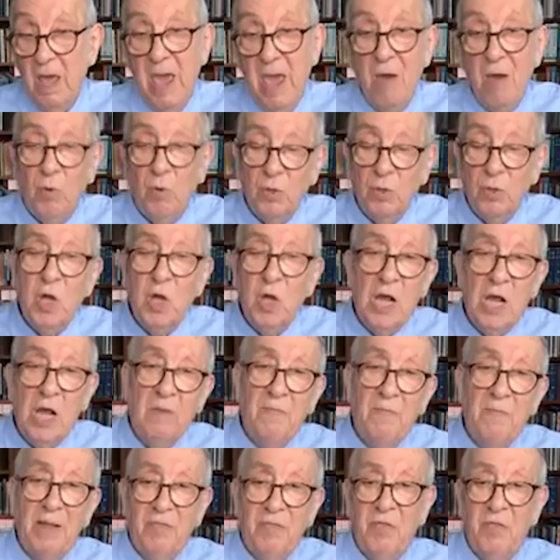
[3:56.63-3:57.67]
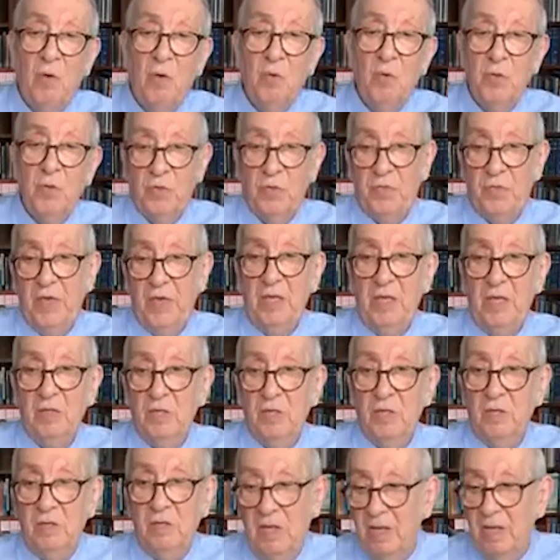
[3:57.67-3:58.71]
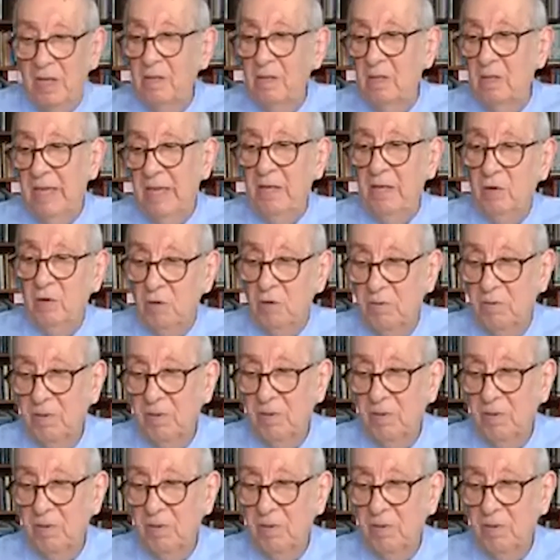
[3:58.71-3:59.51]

And we'll talk about those things in later